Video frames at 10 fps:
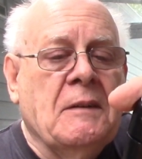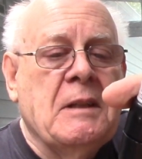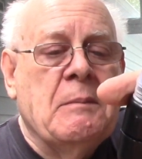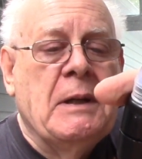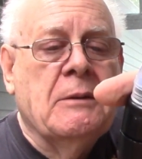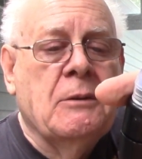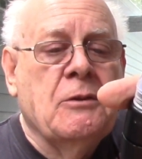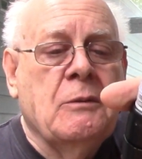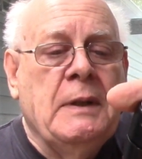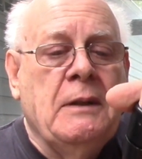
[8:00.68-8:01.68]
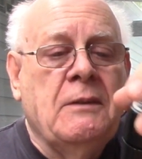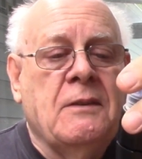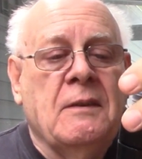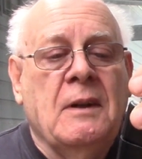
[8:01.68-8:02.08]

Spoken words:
it the micro squeeze.